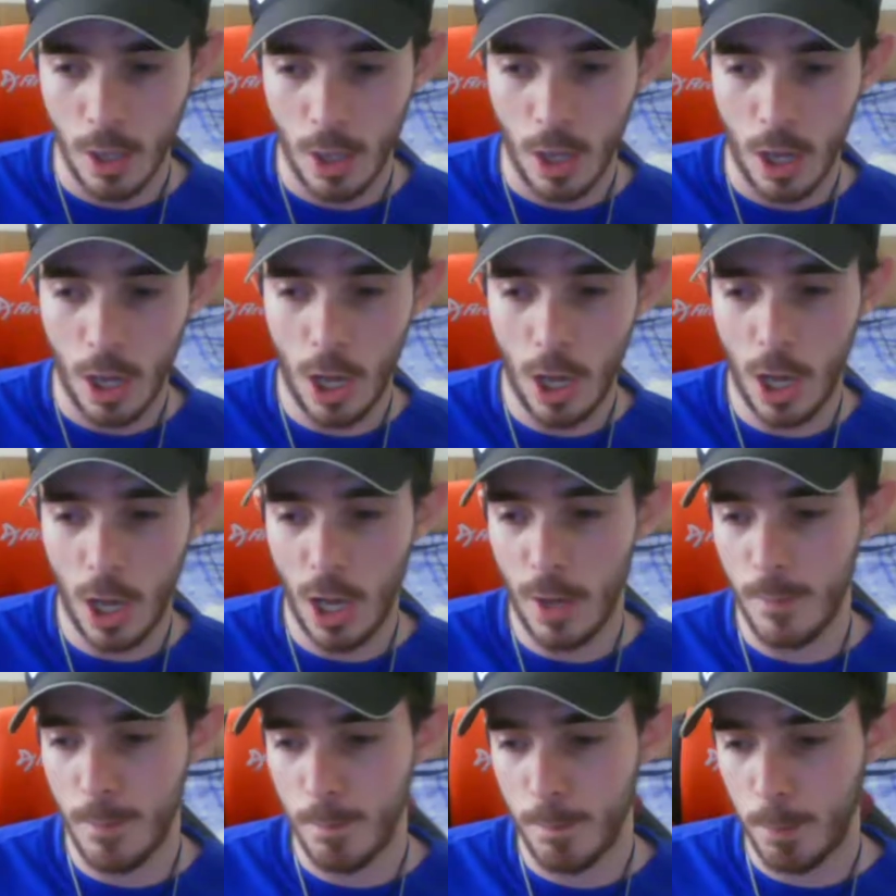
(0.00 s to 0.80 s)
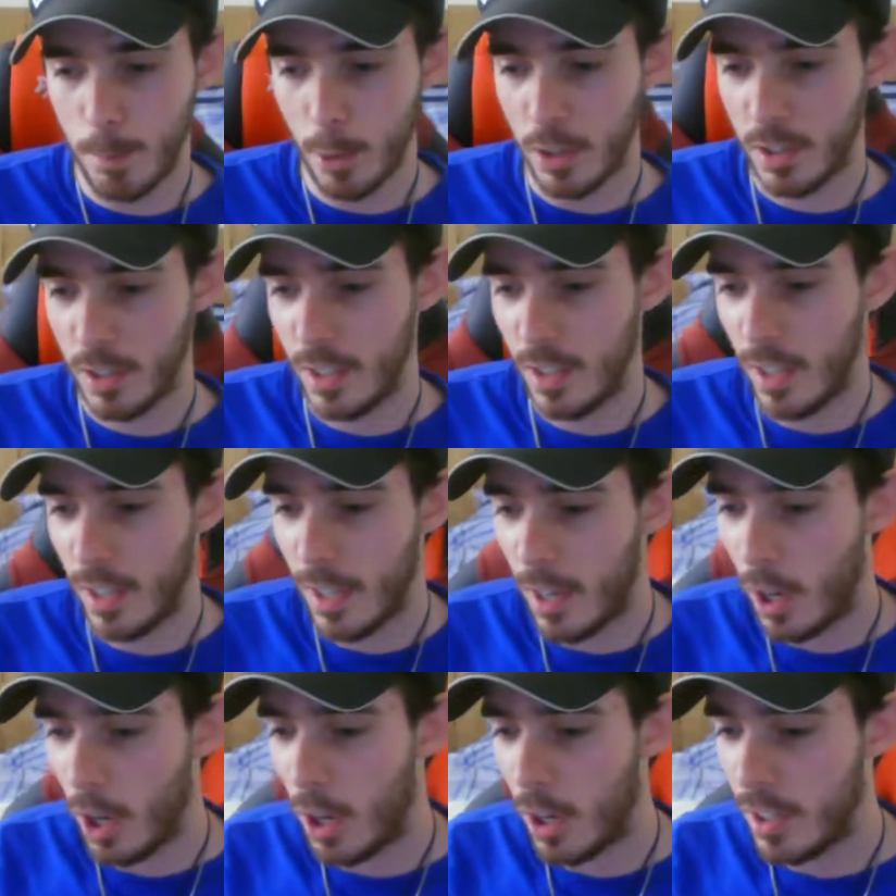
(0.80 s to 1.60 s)

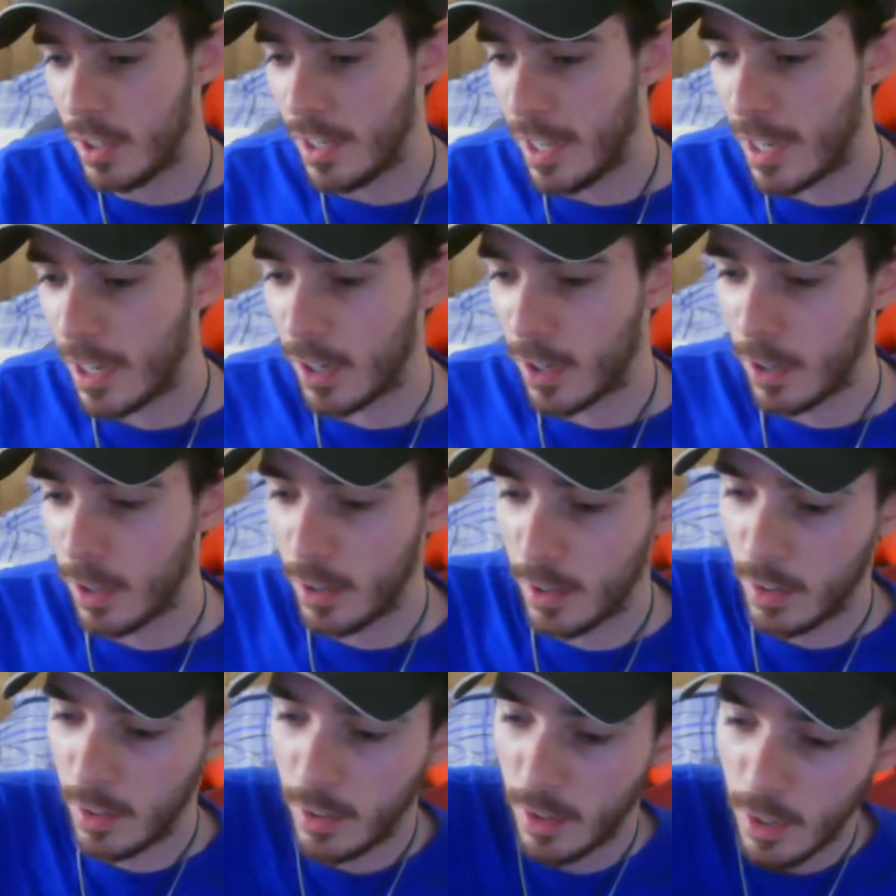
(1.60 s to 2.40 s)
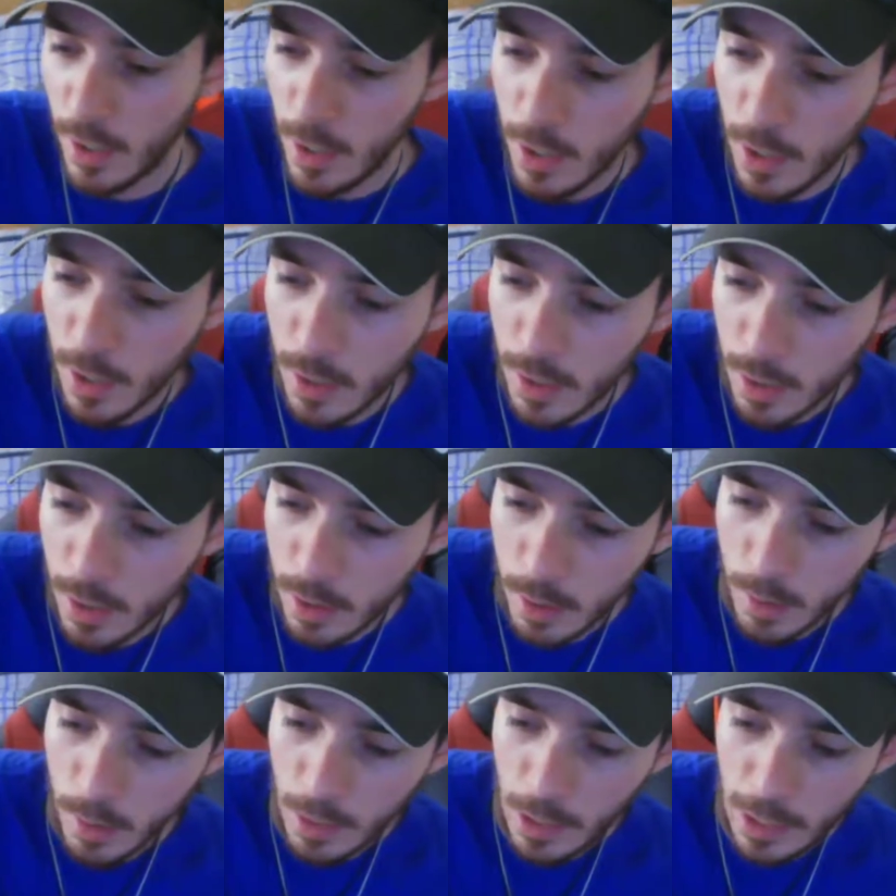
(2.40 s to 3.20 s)
yeah,
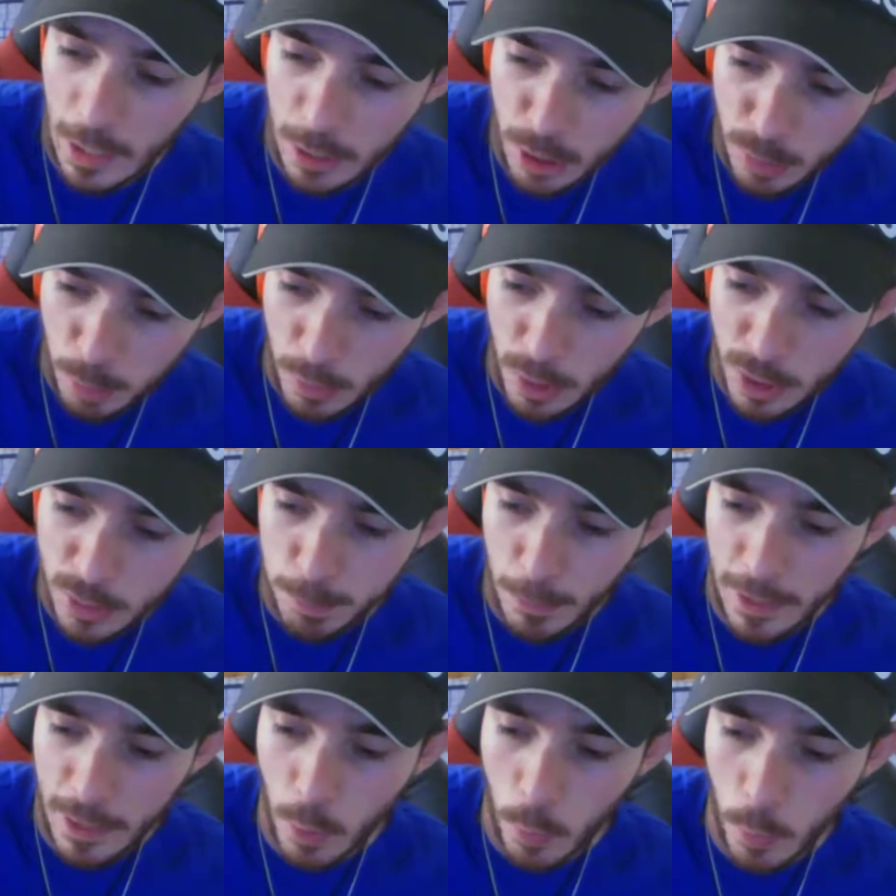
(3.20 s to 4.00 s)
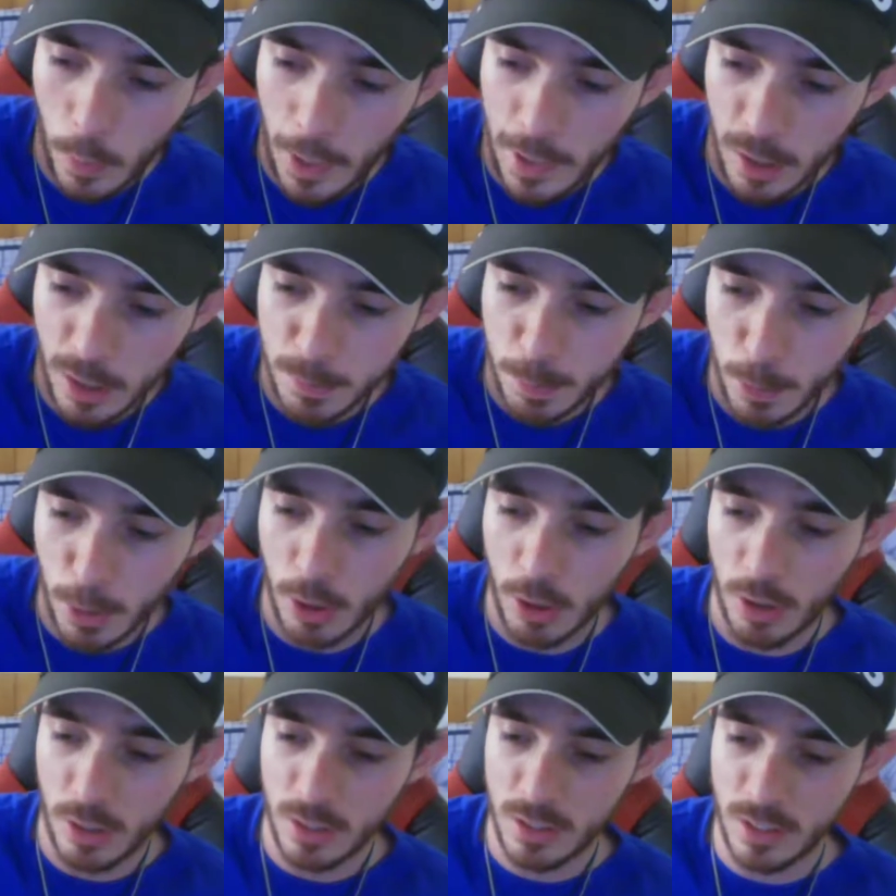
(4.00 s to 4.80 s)
I just want to spread awareness
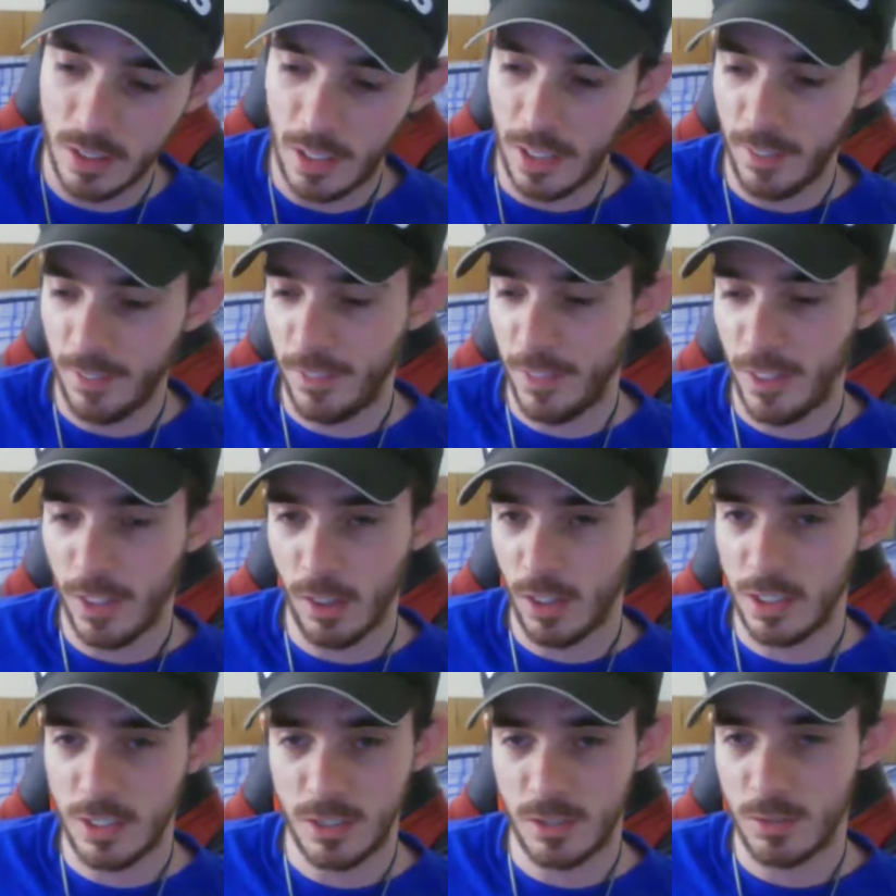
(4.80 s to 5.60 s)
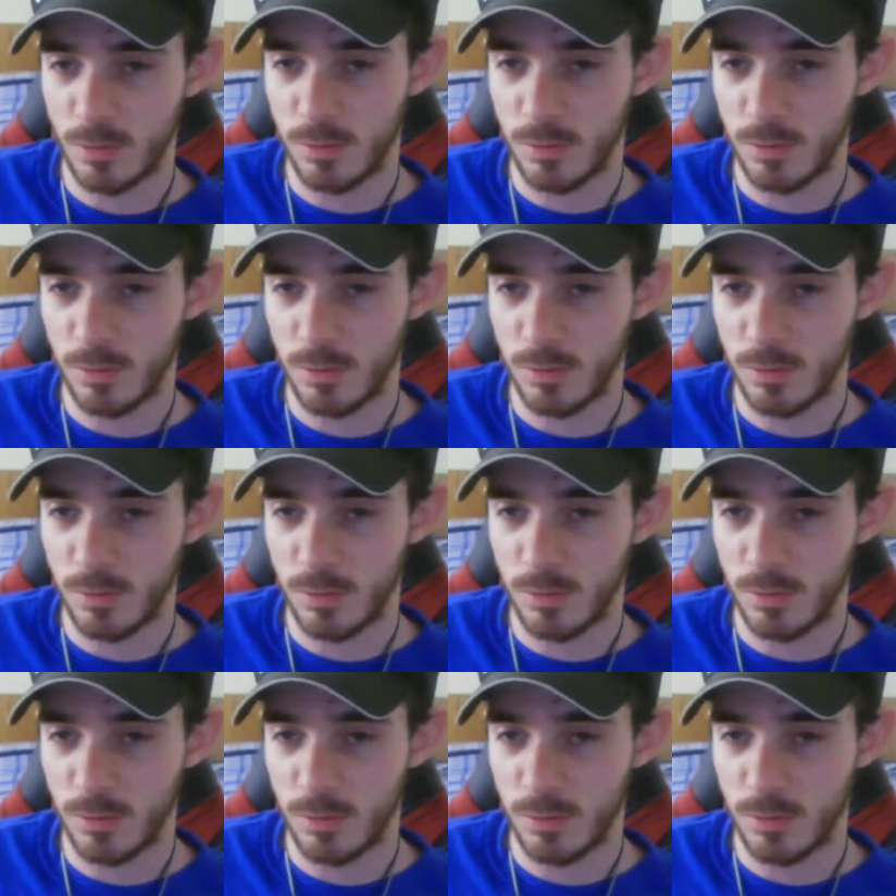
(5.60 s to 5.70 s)
because I feel it's